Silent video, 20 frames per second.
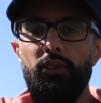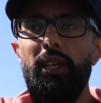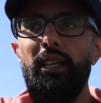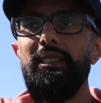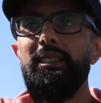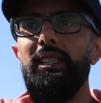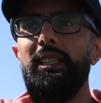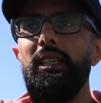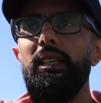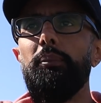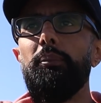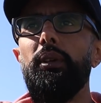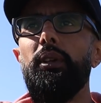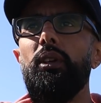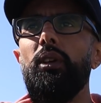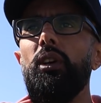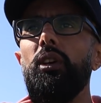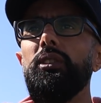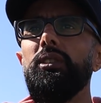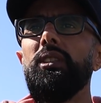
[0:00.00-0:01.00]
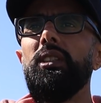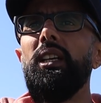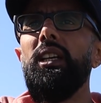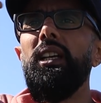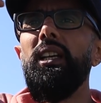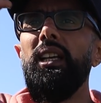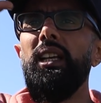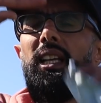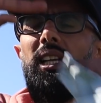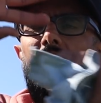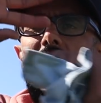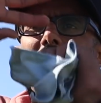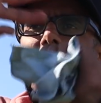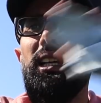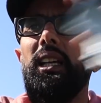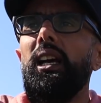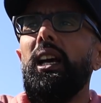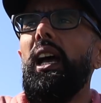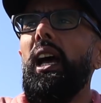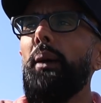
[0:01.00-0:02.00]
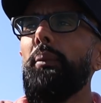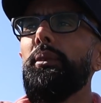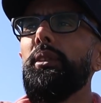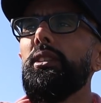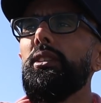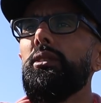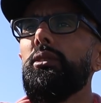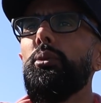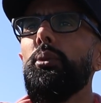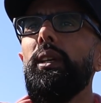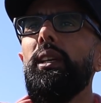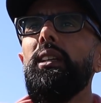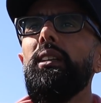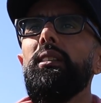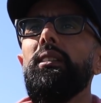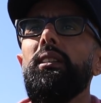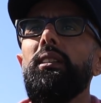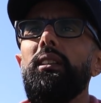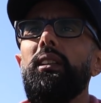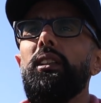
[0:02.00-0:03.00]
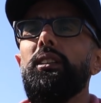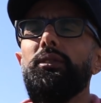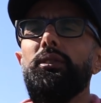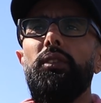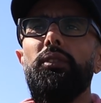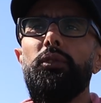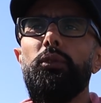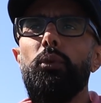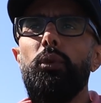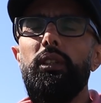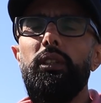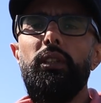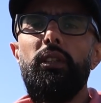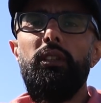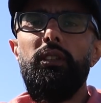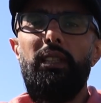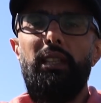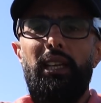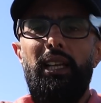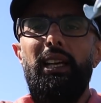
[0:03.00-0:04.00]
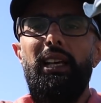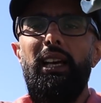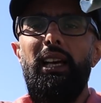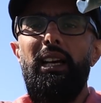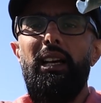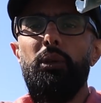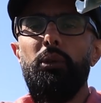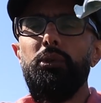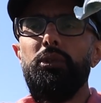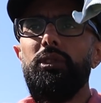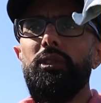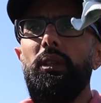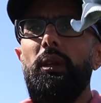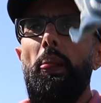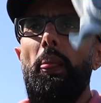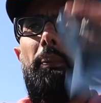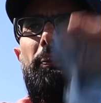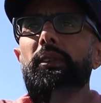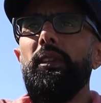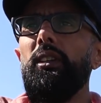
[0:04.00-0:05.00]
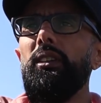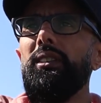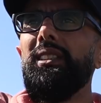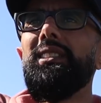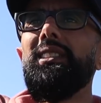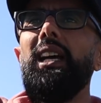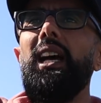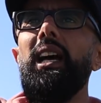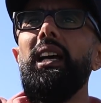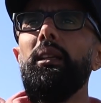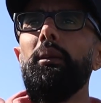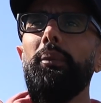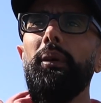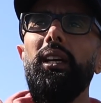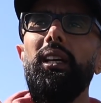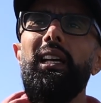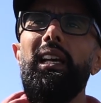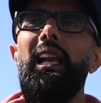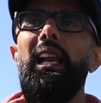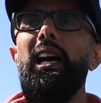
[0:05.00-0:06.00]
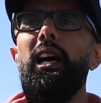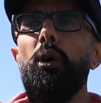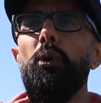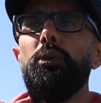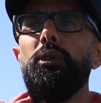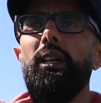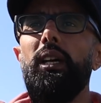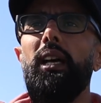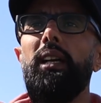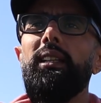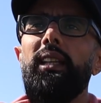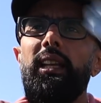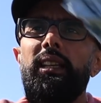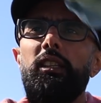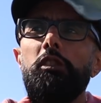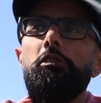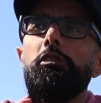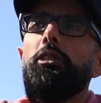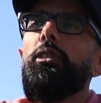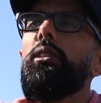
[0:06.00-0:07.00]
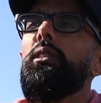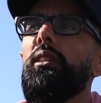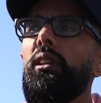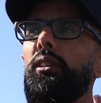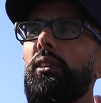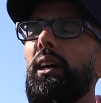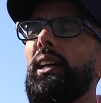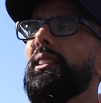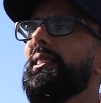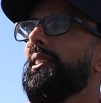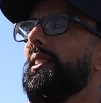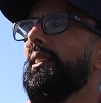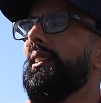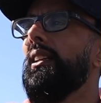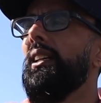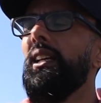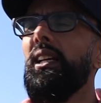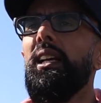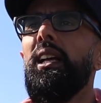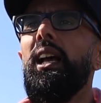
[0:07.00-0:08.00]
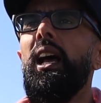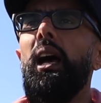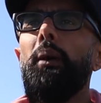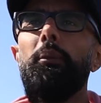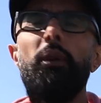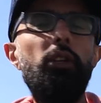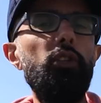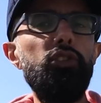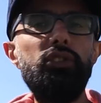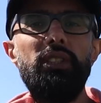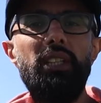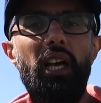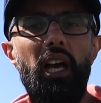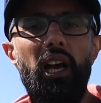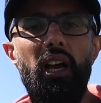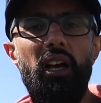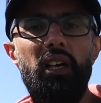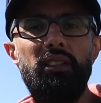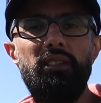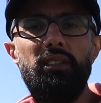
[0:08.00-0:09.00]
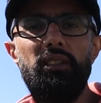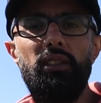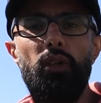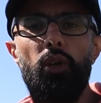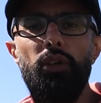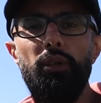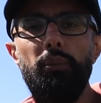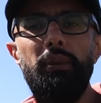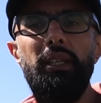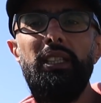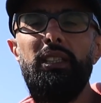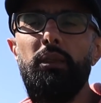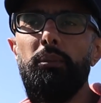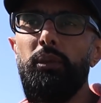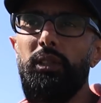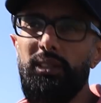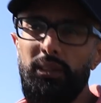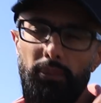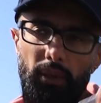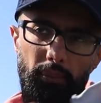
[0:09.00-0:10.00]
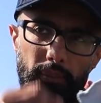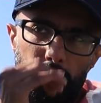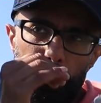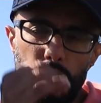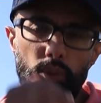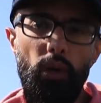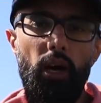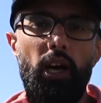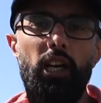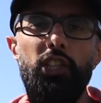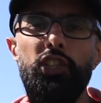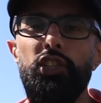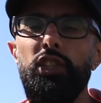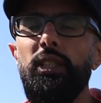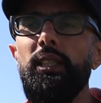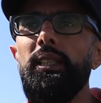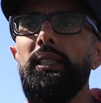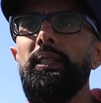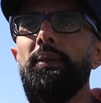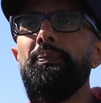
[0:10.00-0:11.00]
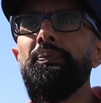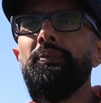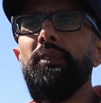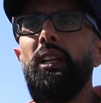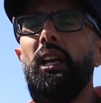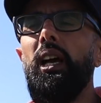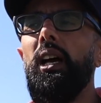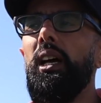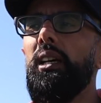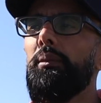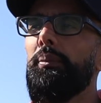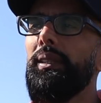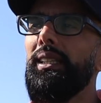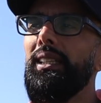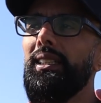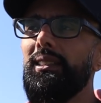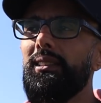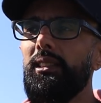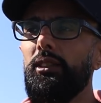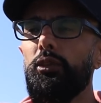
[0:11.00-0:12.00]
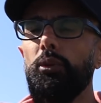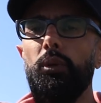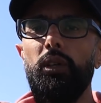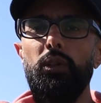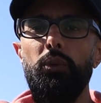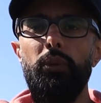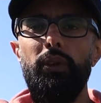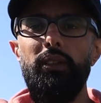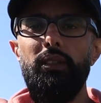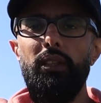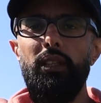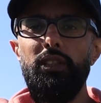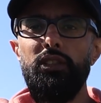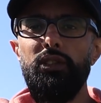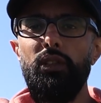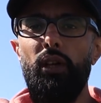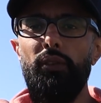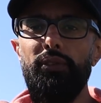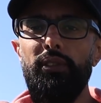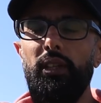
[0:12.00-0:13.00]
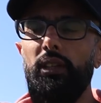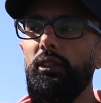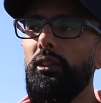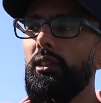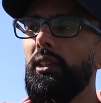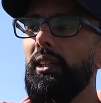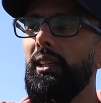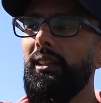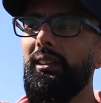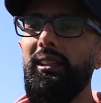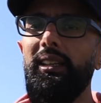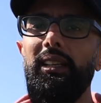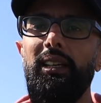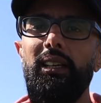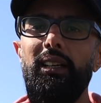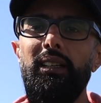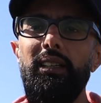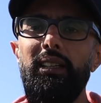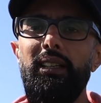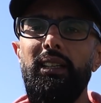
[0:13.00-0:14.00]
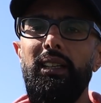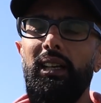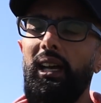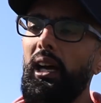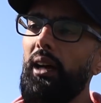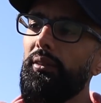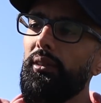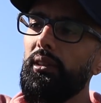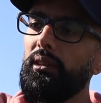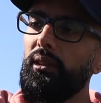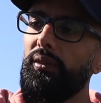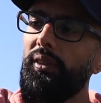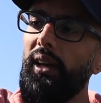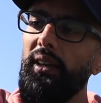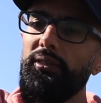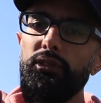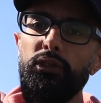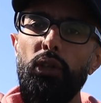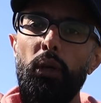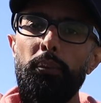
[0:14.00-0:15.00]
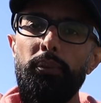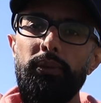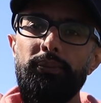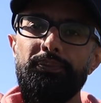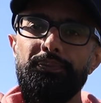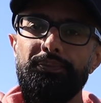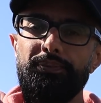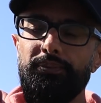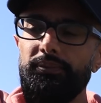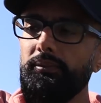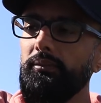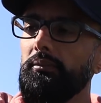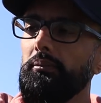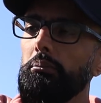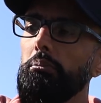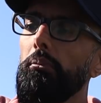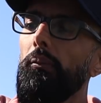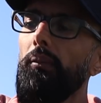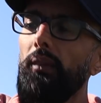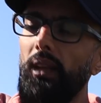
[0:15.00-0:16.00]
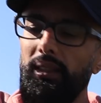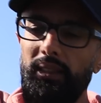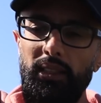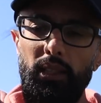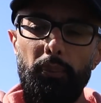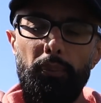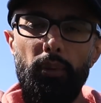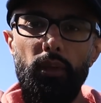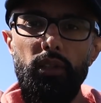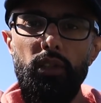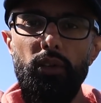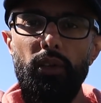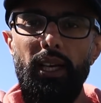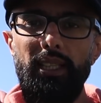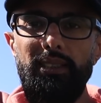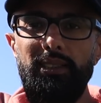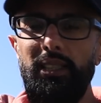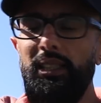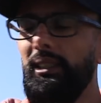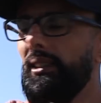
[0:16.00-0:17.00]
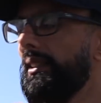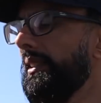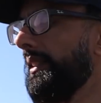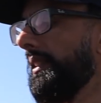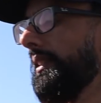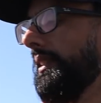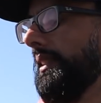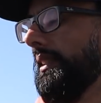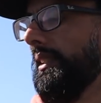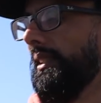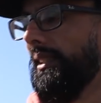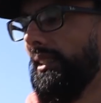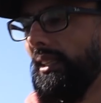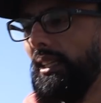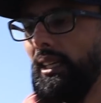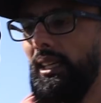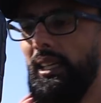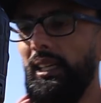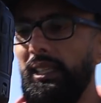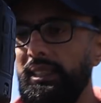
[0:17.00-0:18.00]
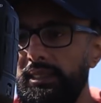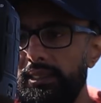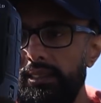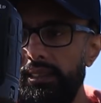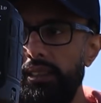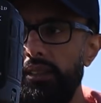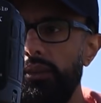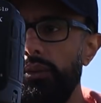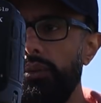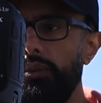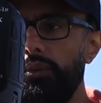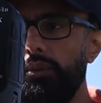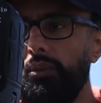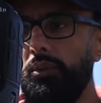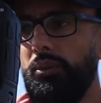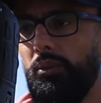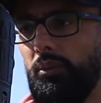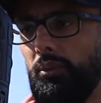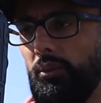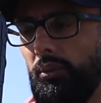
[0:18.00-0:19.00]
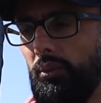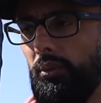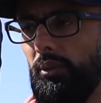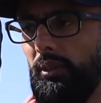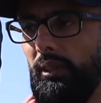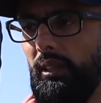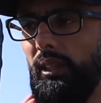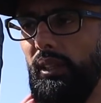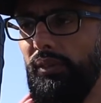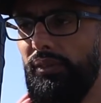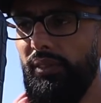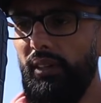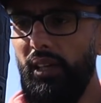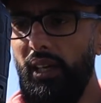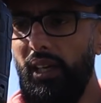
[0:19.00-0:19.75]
grad here because I'm just doing a soft one. You got the lighthouse, you sky, a bit of cloud, and then you got the horizon. I'm not using a hard or a medium because it might be too harsh. It'll be easy to work with a soft. And underneath here I've got the 5-stop and then the polarizer. And if